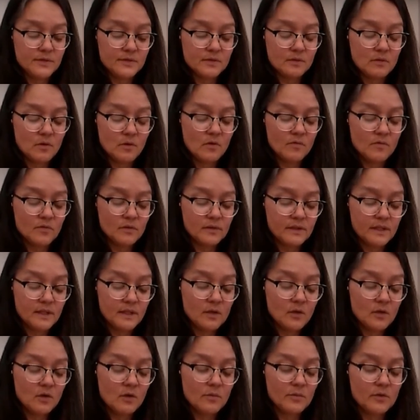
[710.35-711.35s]
So hopefully at
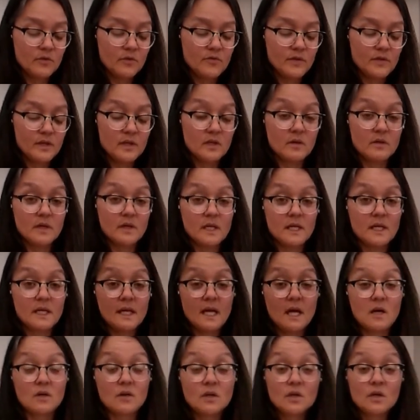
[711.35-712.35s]
home you're figuring it
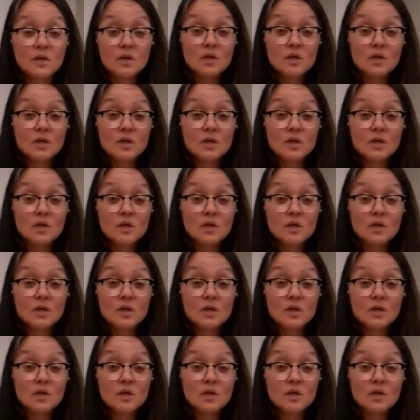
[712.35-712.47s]
out.